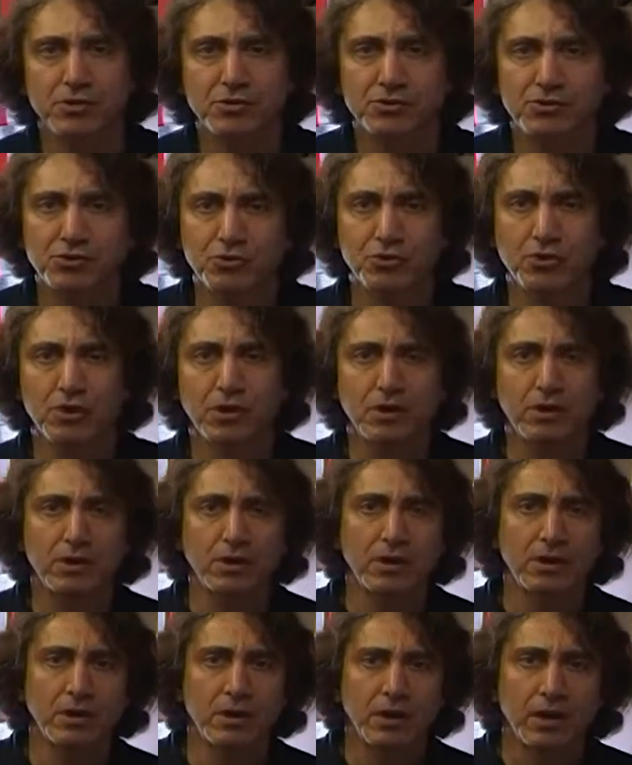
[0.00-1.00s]
way to
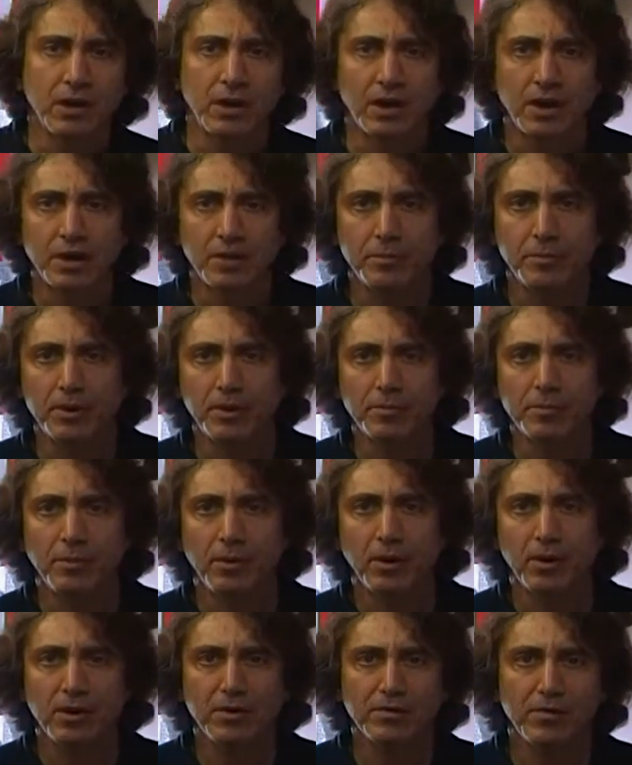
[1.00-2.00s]
join and be a
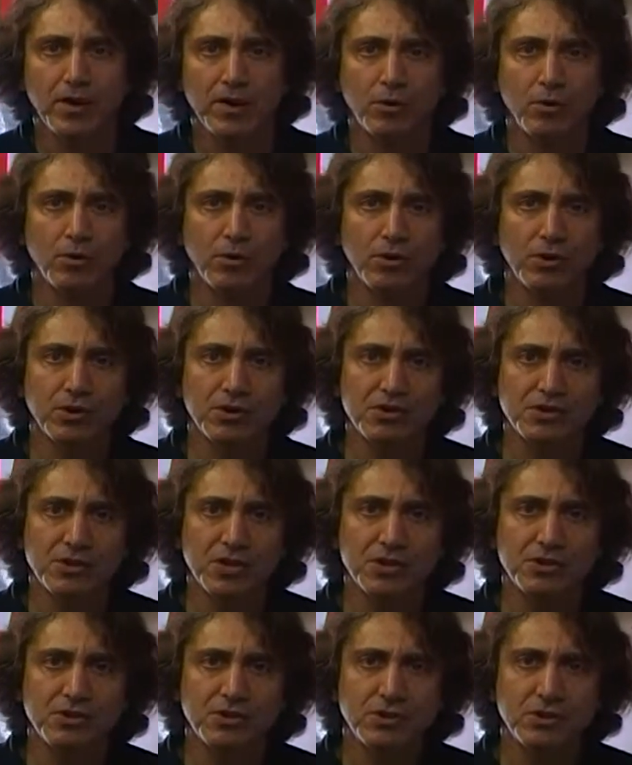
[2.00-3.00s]
part of our
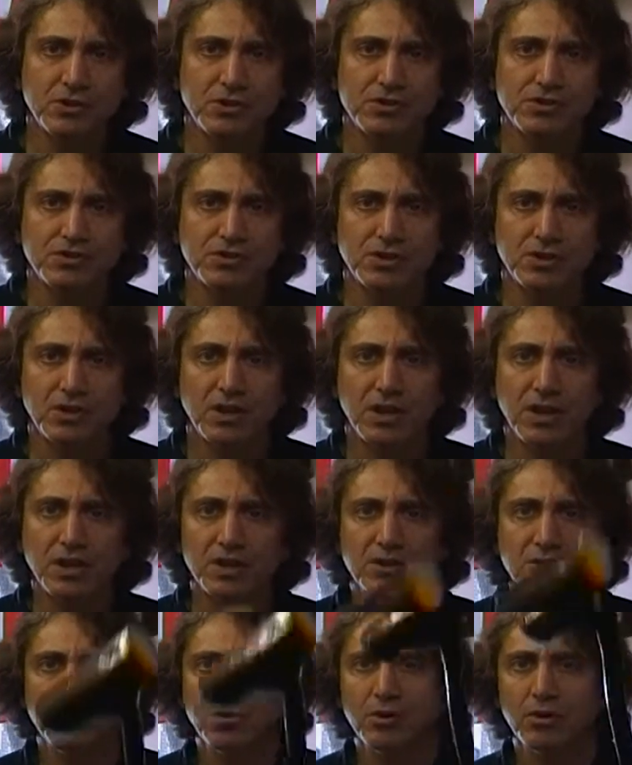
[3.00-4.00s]
organization is to
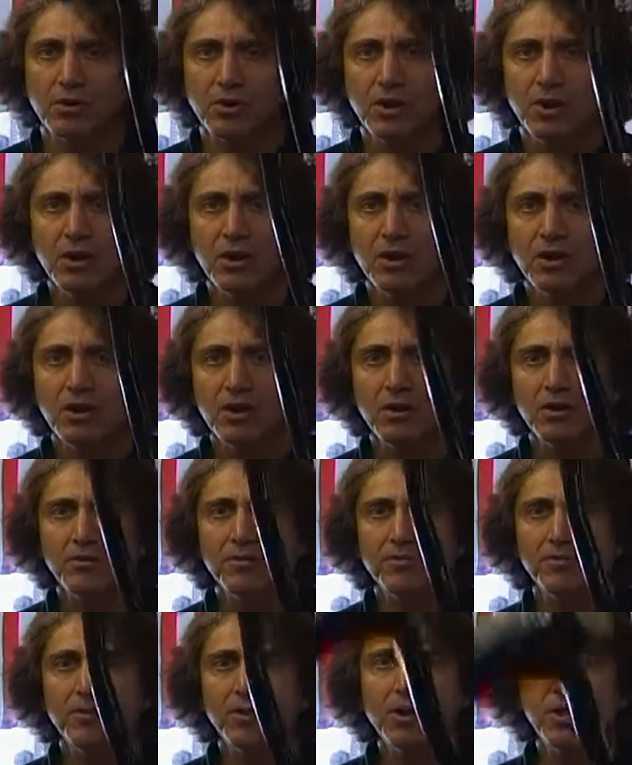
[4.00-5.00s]
get your
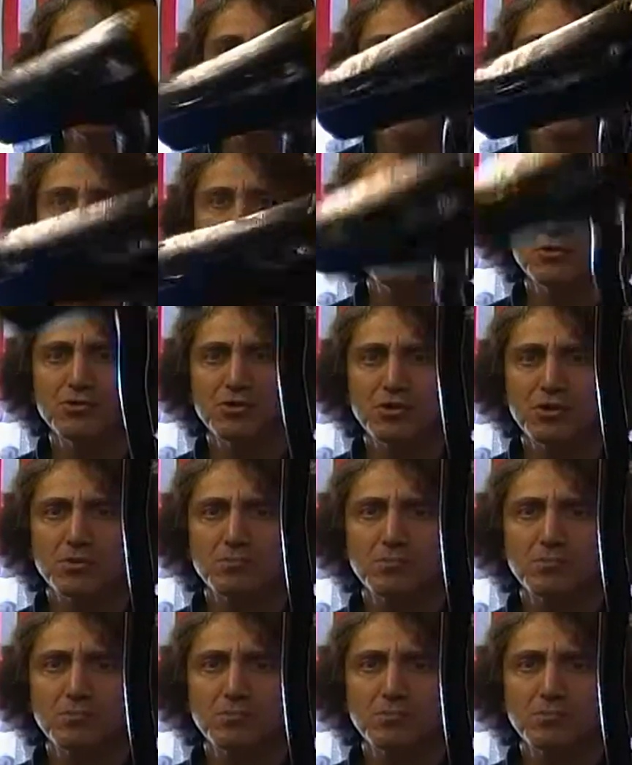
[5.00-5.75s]
free annual